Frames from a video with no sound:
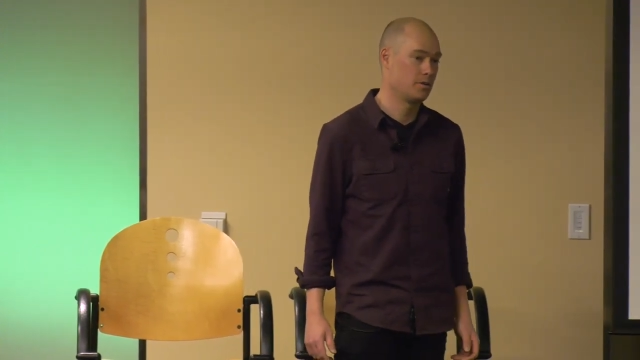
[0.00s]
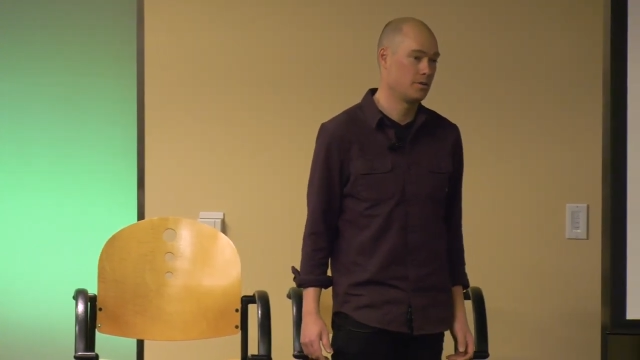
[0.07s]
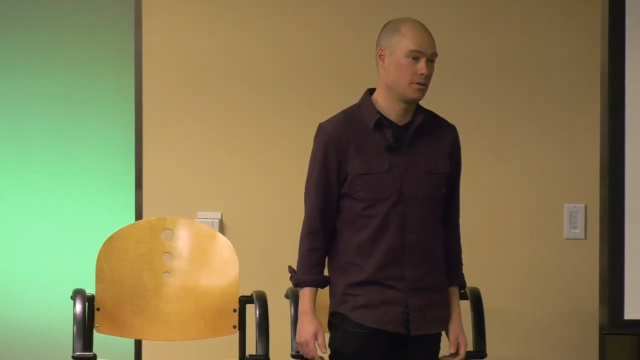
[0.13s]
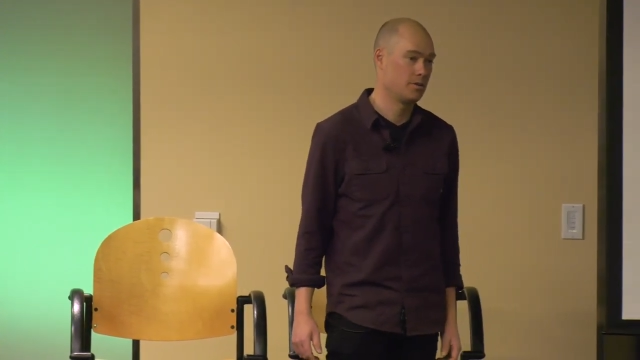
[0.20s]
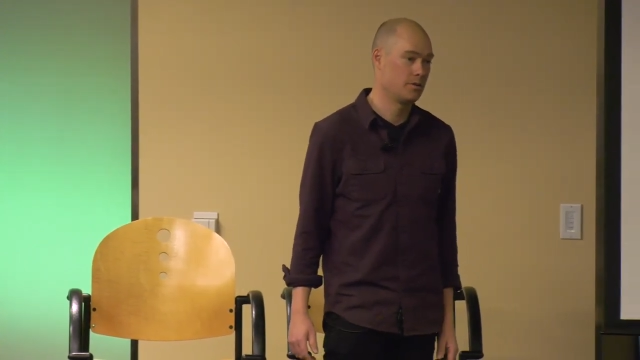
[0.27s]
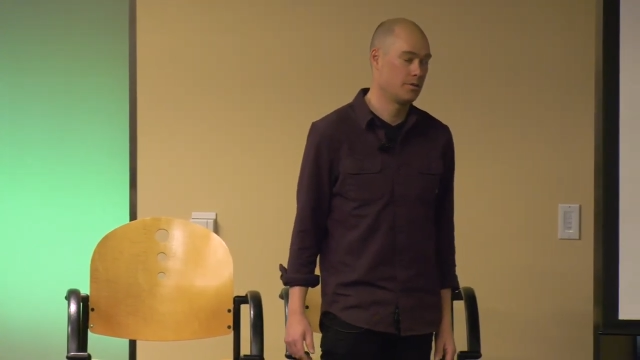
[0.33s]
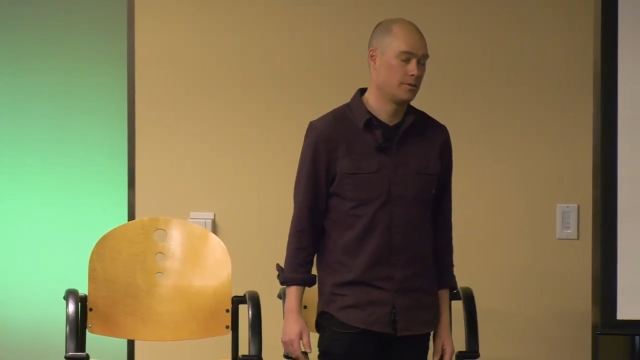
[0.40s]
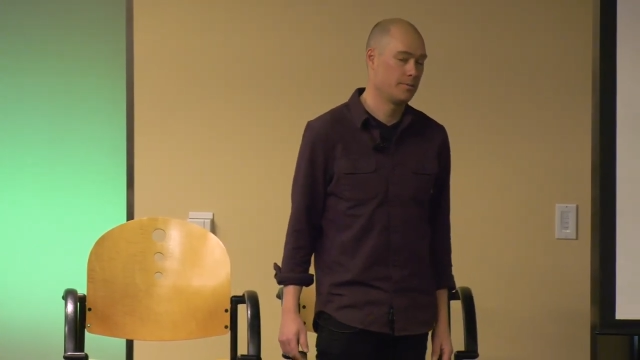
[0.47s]

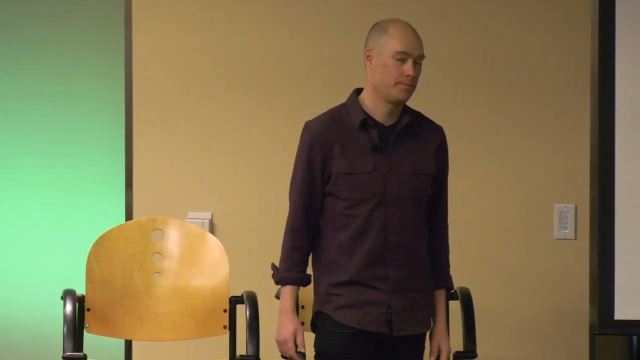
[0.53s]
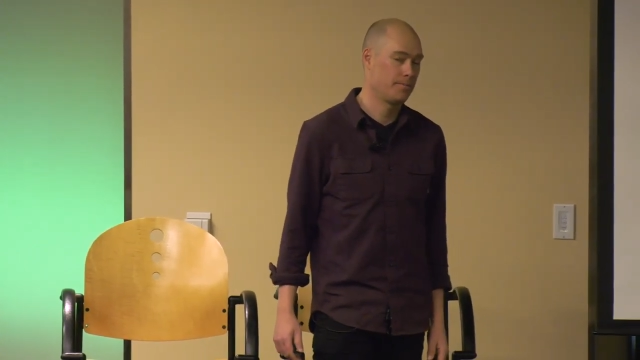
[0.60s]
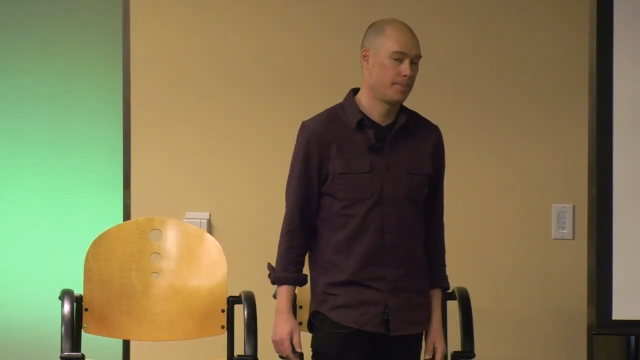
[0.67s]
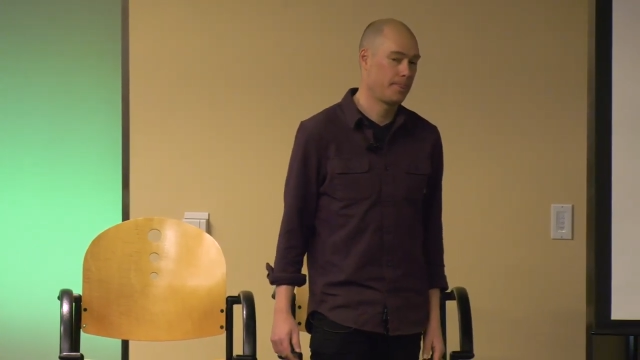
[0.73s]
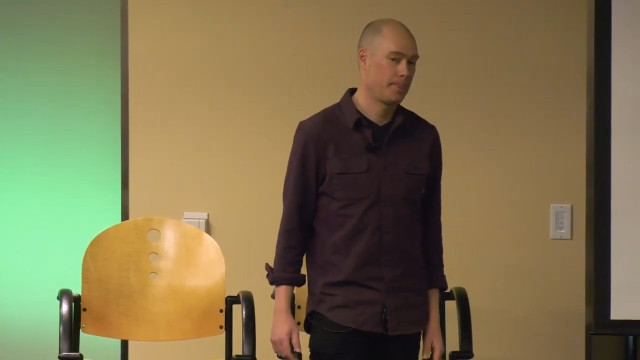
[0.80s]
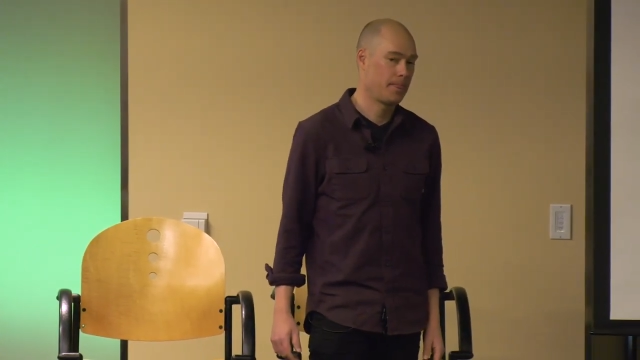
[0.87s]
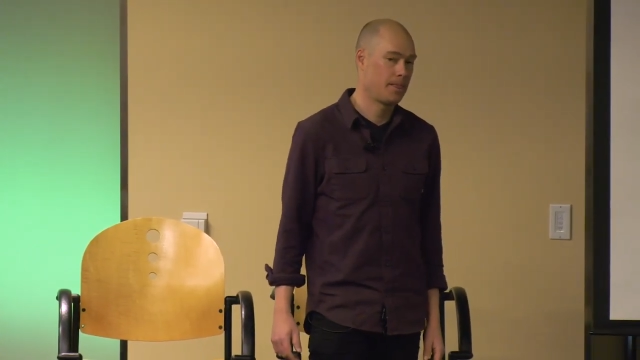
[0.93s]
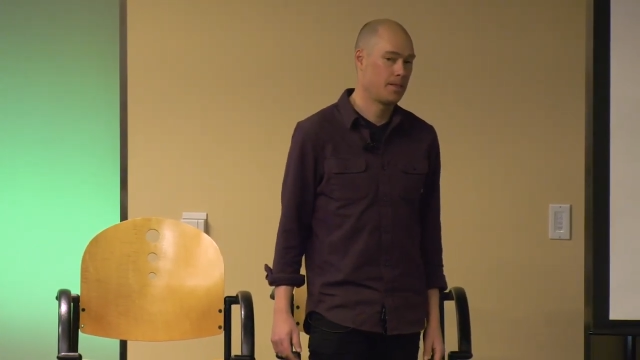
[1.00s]

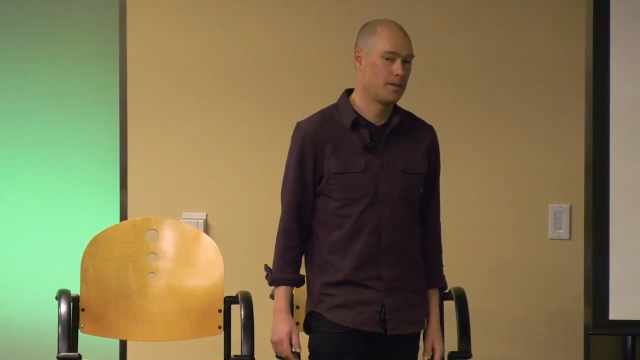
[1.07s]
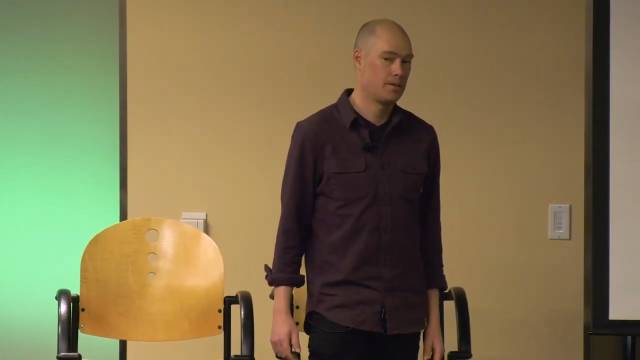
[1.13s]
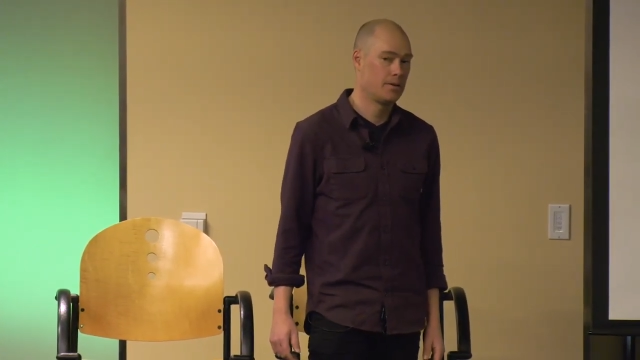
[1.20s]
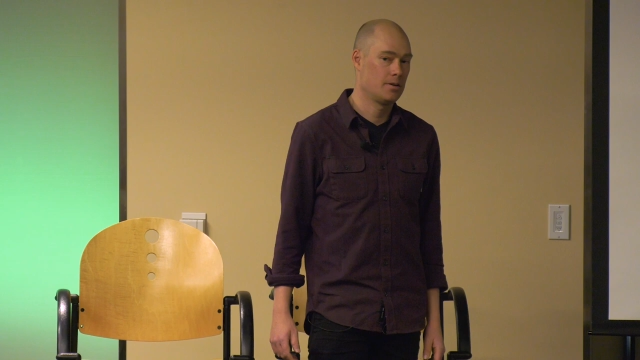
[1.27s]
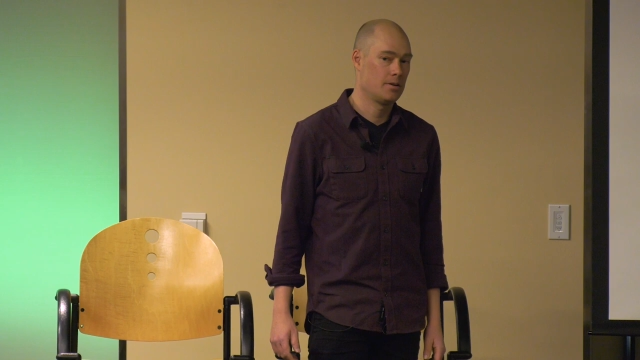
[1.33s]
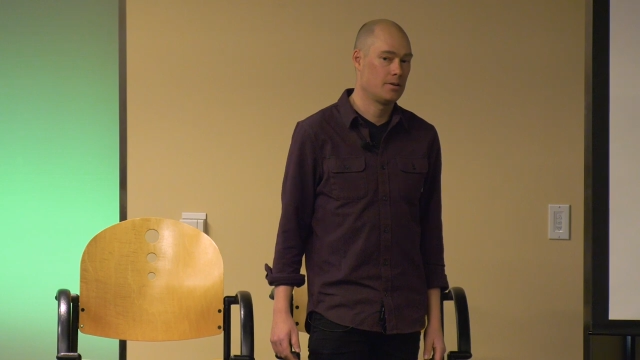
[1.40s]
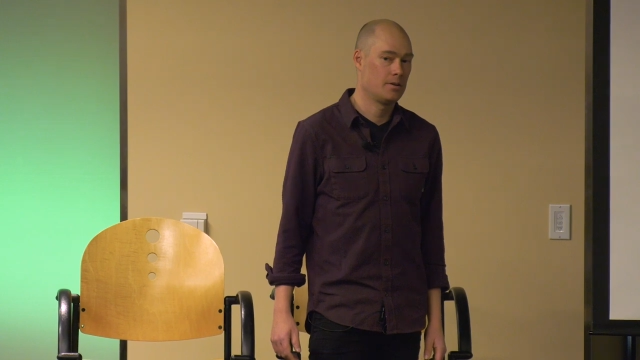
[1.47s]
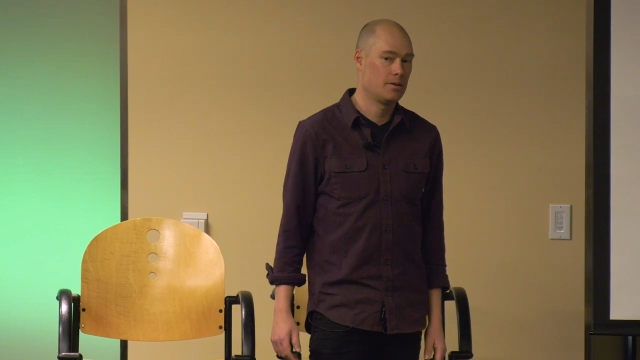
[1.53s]

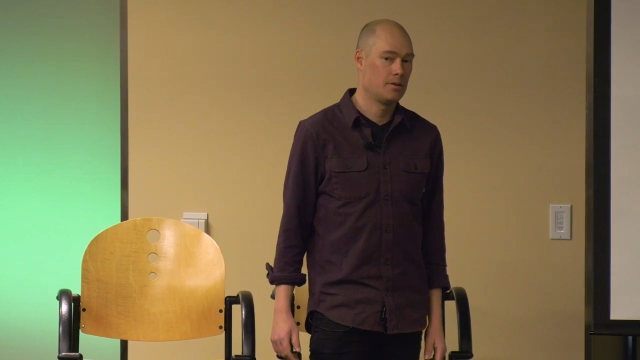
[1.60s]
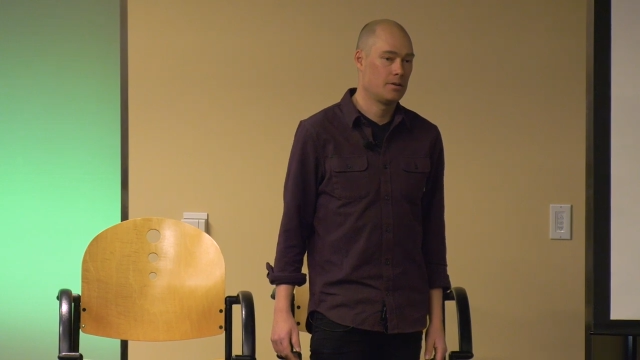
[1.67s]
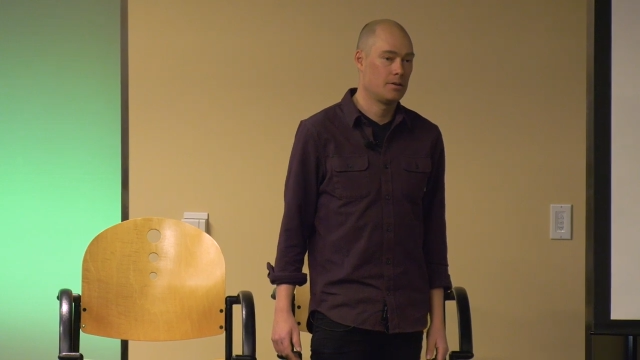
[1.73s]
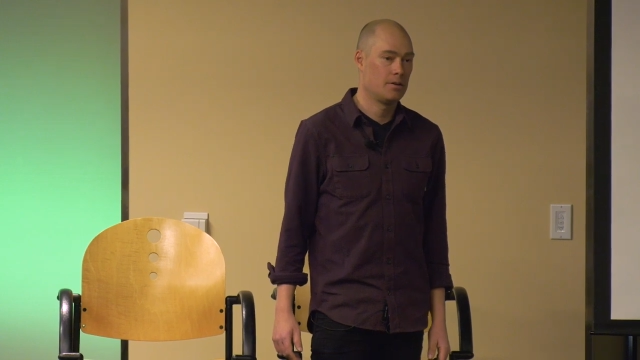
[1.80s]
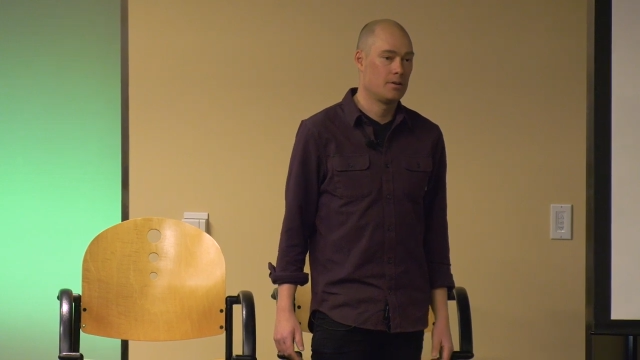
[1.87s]
[no speech]